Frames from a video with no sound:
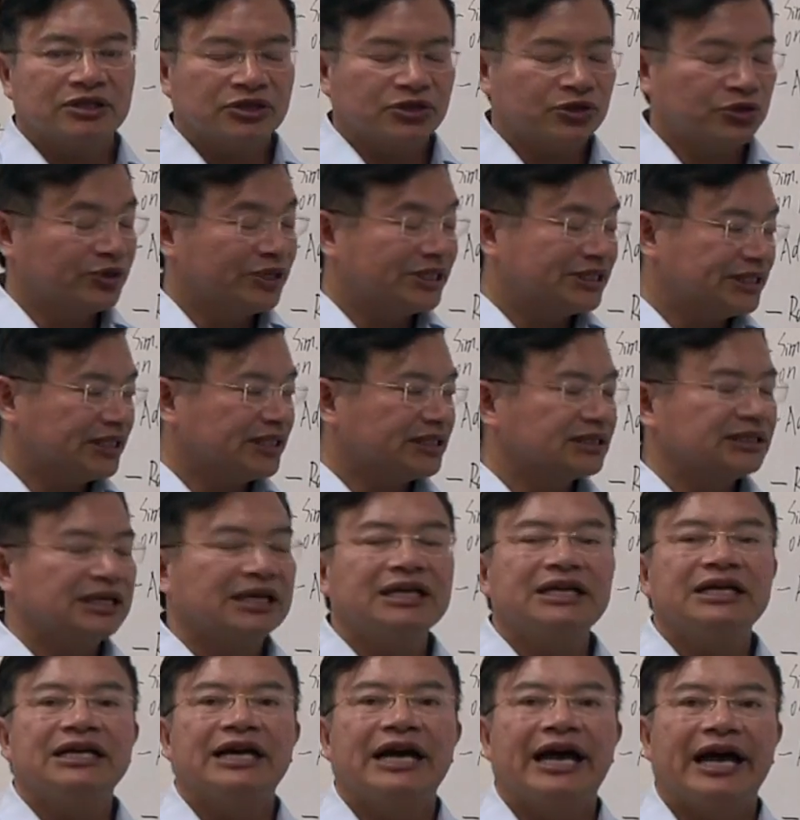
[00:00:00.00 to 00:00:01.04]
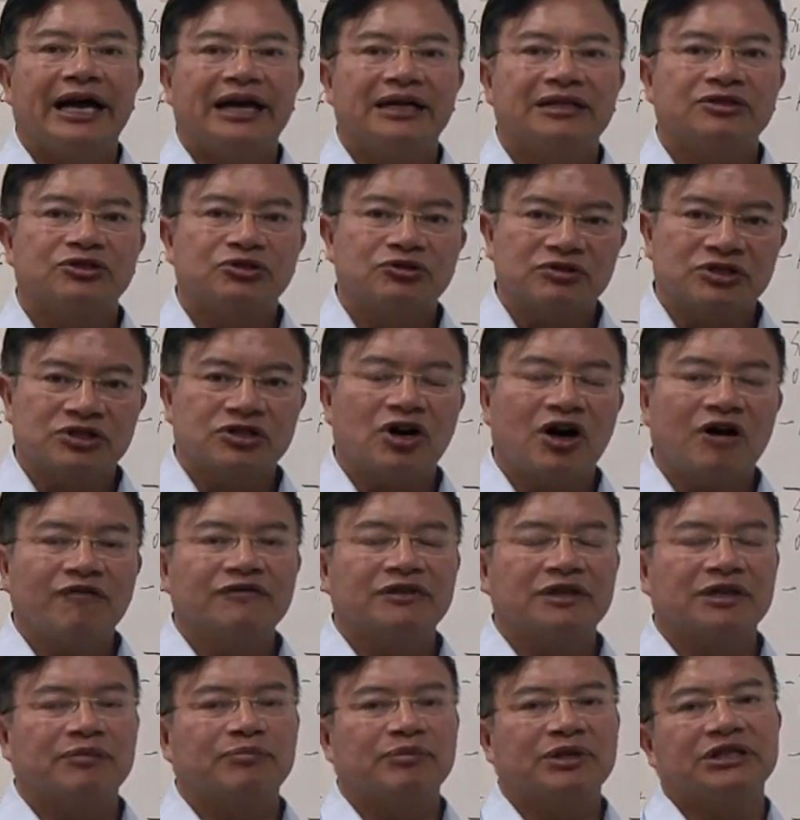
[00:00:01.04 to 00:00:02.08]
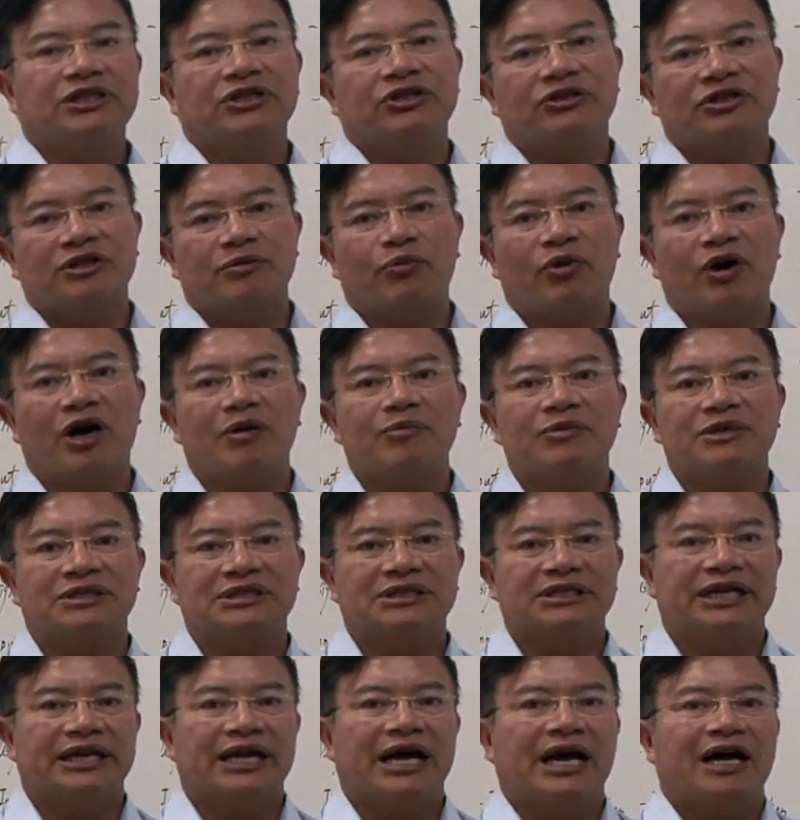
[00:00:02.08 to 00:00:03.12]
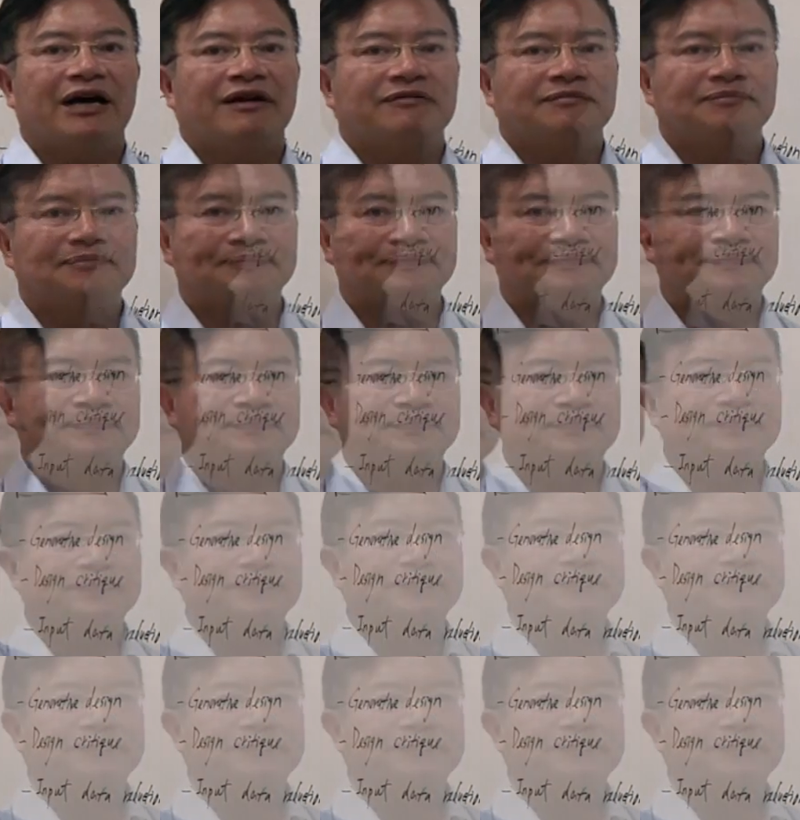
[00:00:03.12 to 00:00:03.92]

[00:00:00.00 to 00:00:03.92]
heuristics and to solve the particular problems they have.